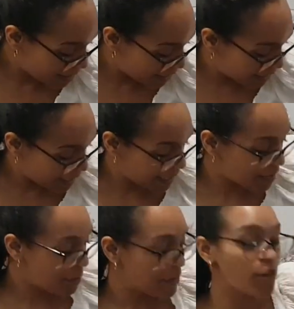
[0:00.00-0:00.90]
In
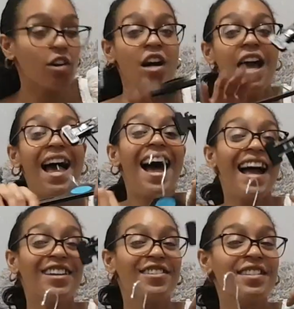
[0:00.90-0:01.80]
here we've got
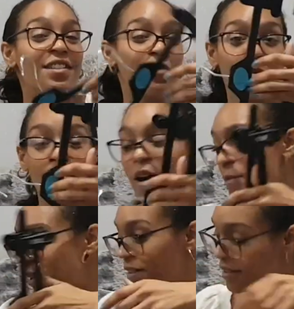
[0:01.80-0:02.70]
hangers from
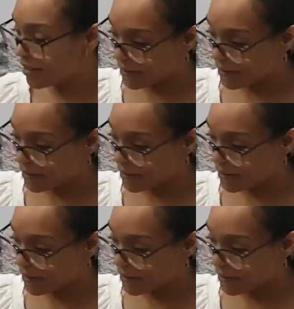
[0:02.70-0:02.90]
Primark.